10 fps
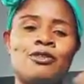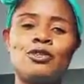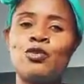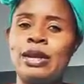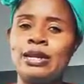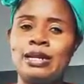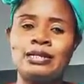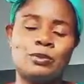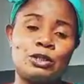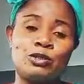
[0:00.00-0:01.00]
if you do any
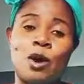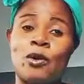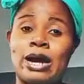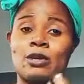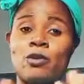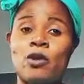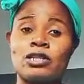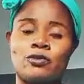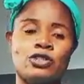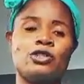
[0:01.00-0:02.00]
spiritual work and it
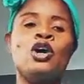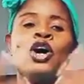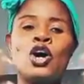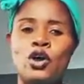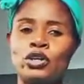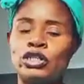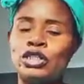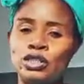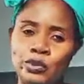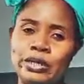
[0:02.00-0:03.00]
works for you,
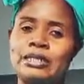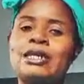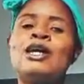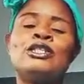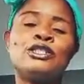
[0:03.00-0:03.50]
continue it.